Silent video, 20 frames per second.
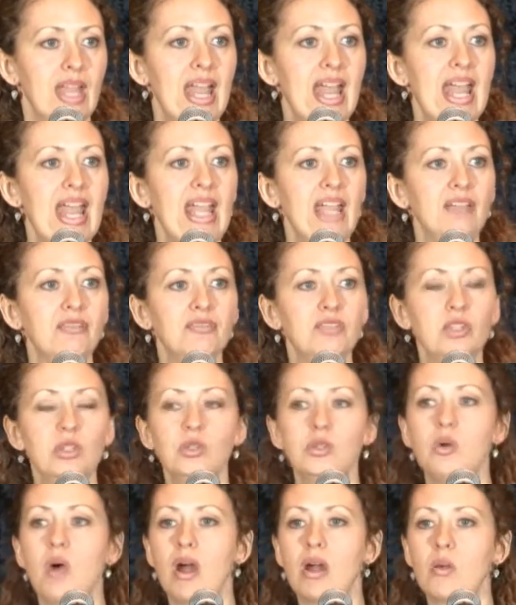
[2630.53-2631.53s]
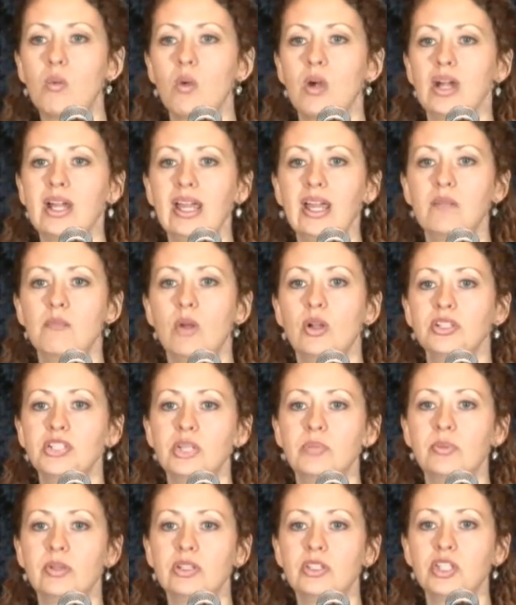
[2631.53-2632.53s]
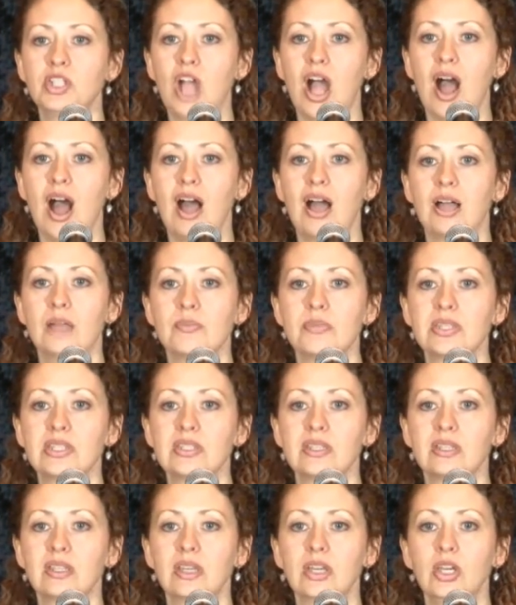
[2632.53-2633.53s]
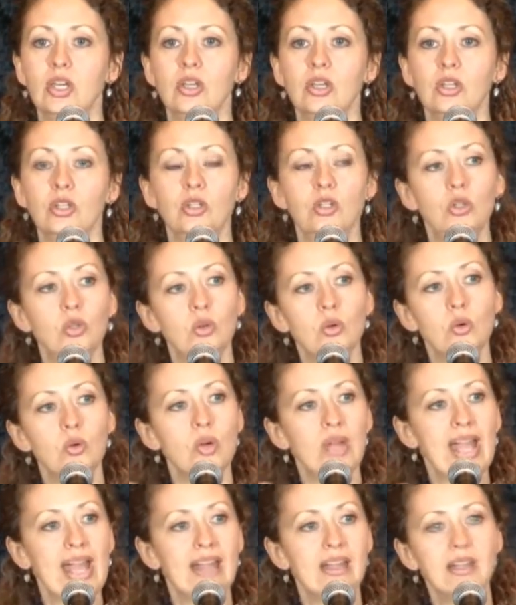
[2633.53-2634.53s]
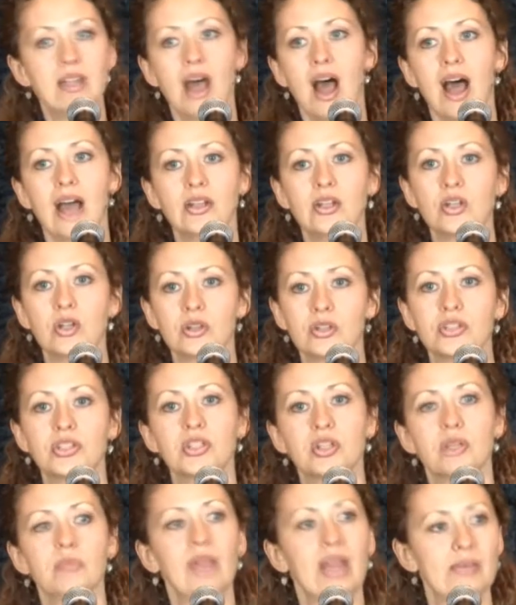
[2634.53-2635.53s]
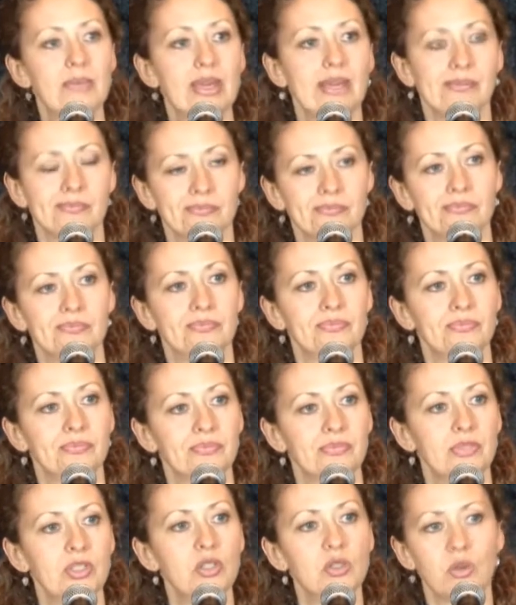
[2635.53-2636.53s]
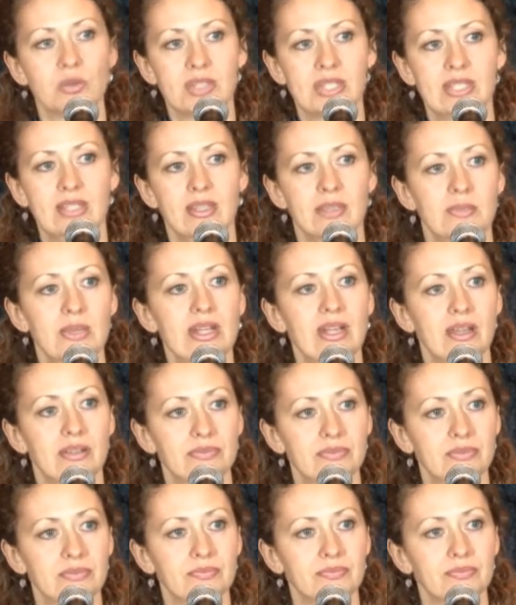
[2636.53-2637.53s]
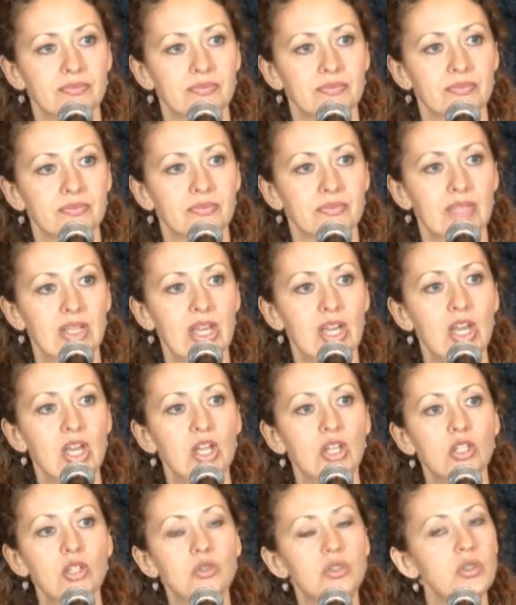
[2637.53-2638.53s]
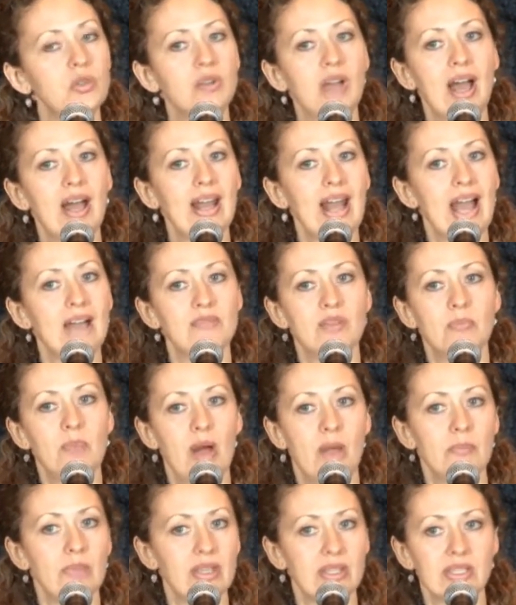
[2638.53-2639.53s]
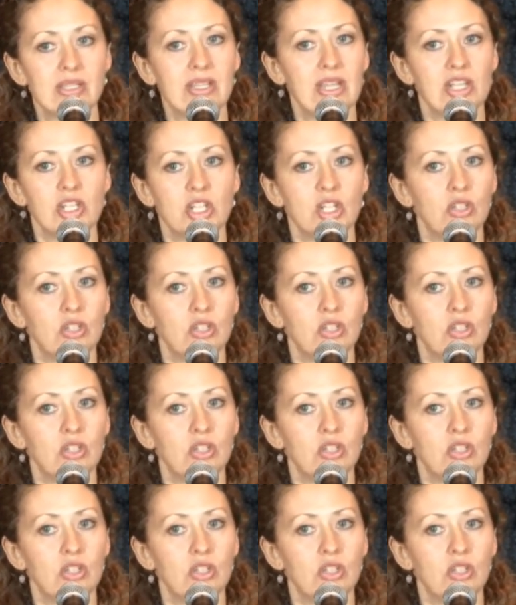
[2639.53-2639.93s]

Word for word: If you are working multiple jobs you cannot nurse your baby. You don't see them enough. You do not have a pumping station,